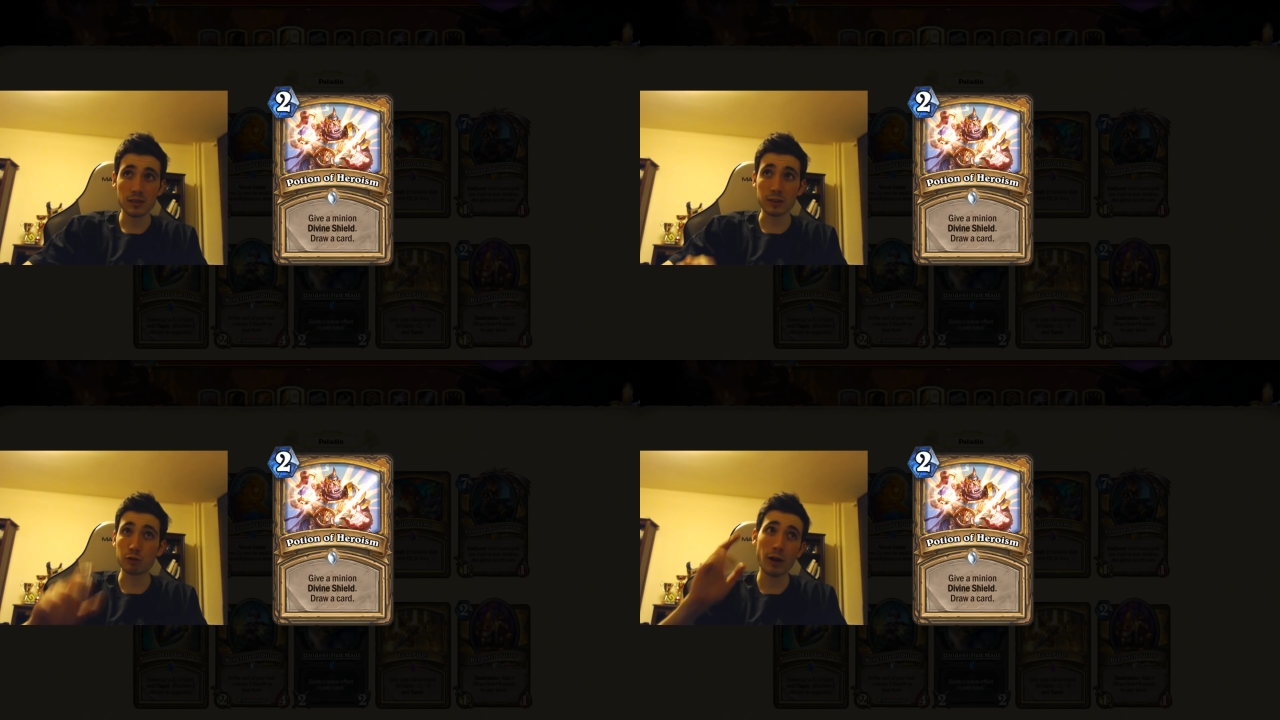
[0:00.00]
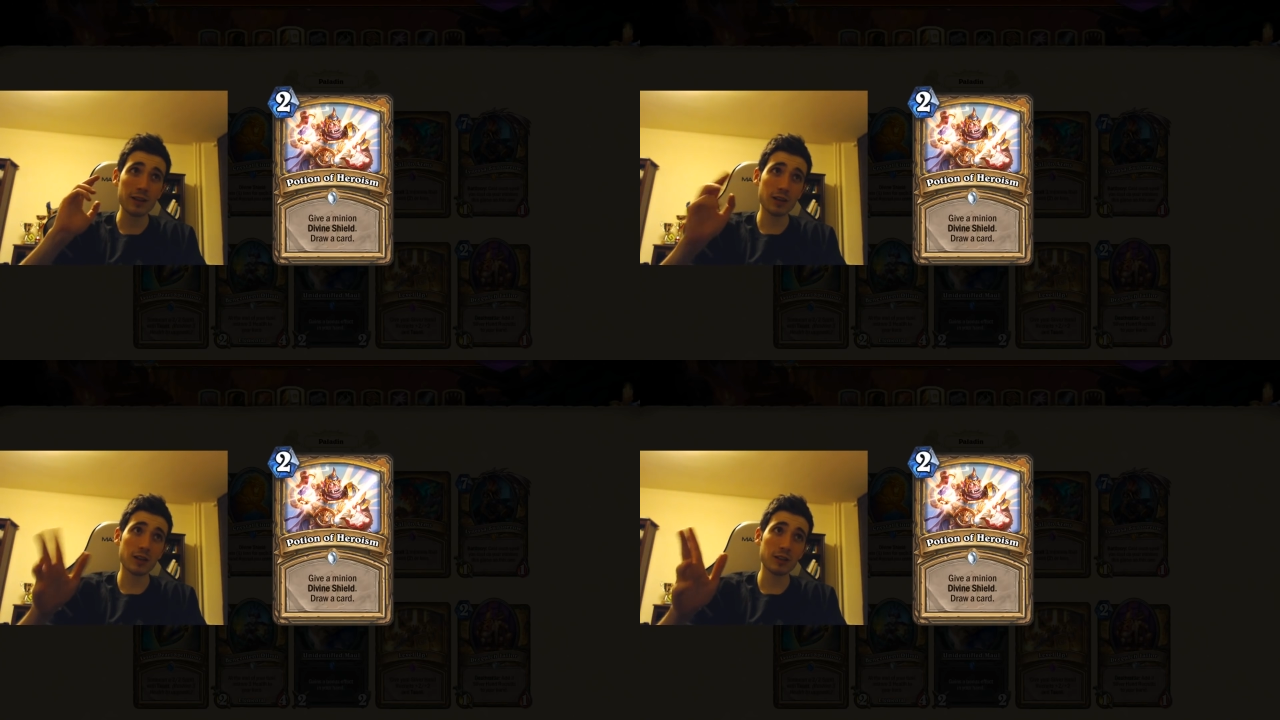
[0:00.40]

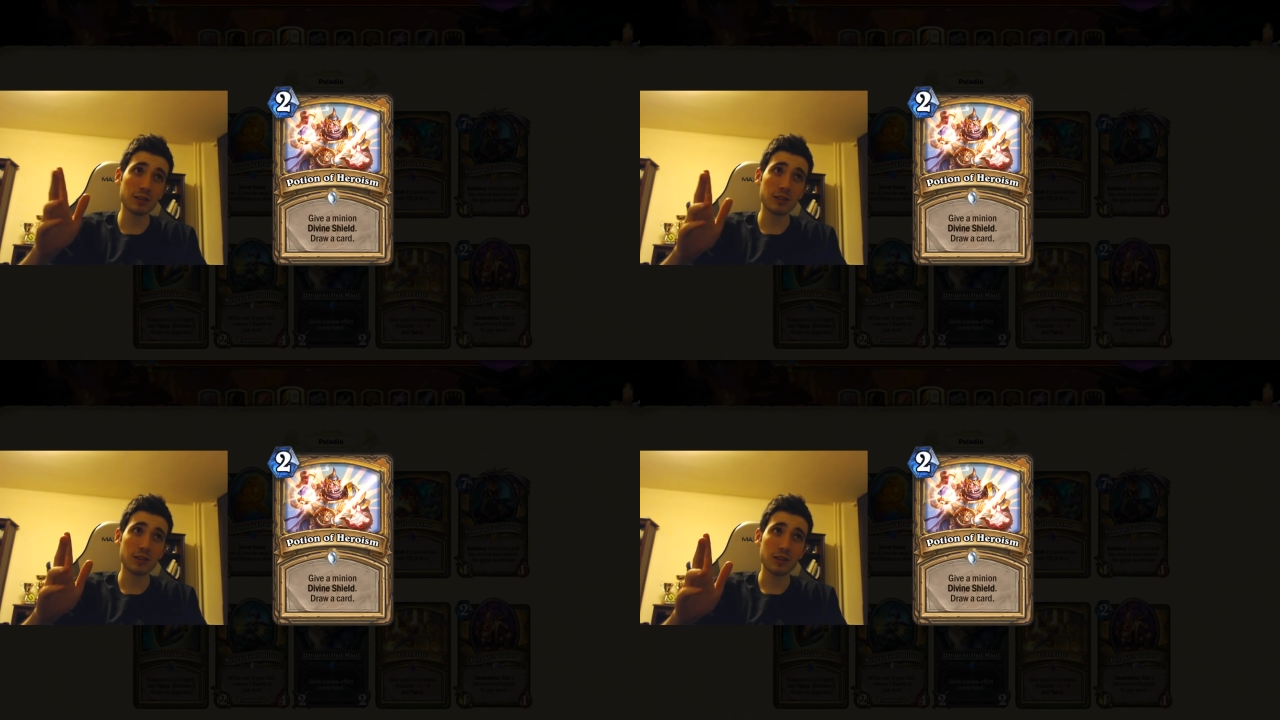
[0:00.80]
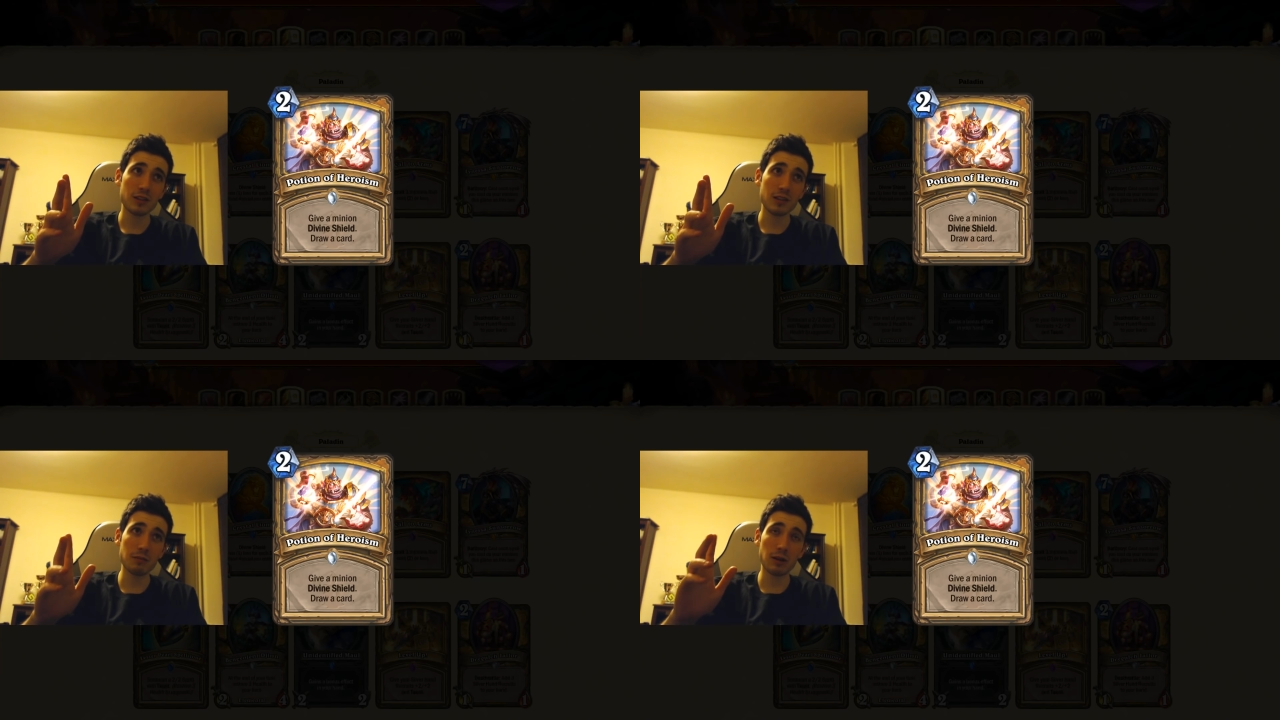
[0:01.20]
Great card,
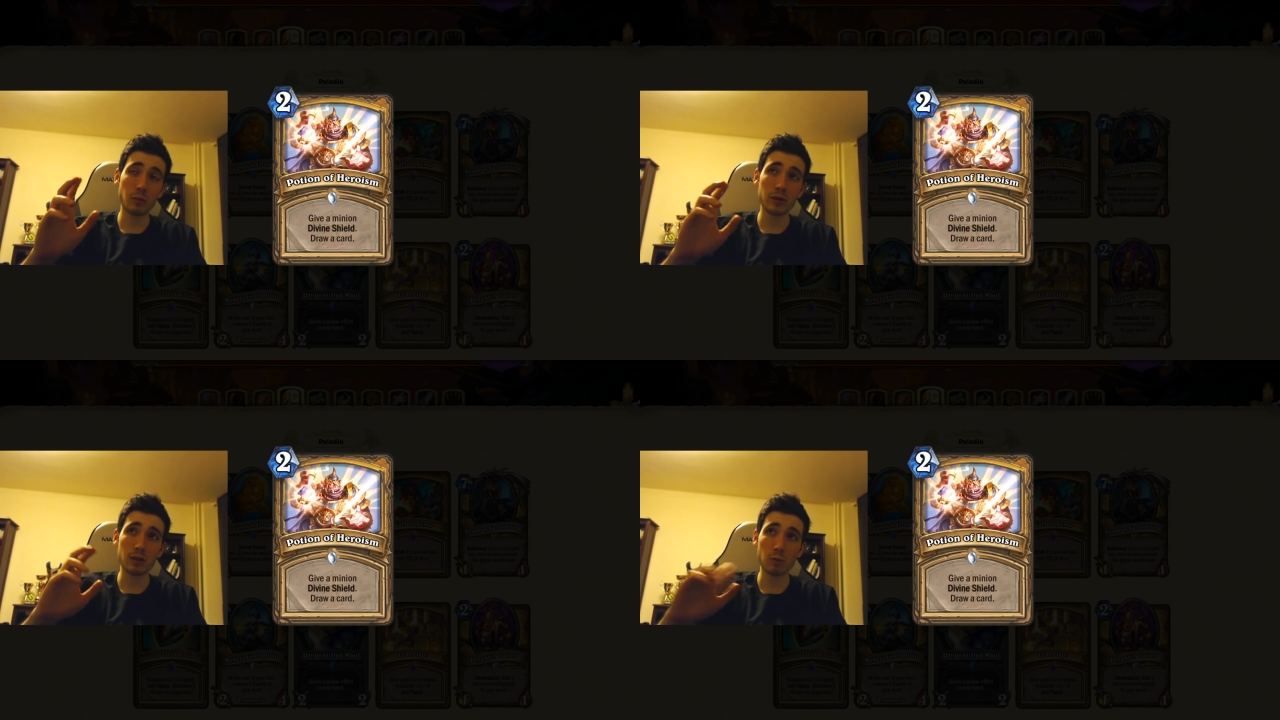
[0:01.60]
in my opinion,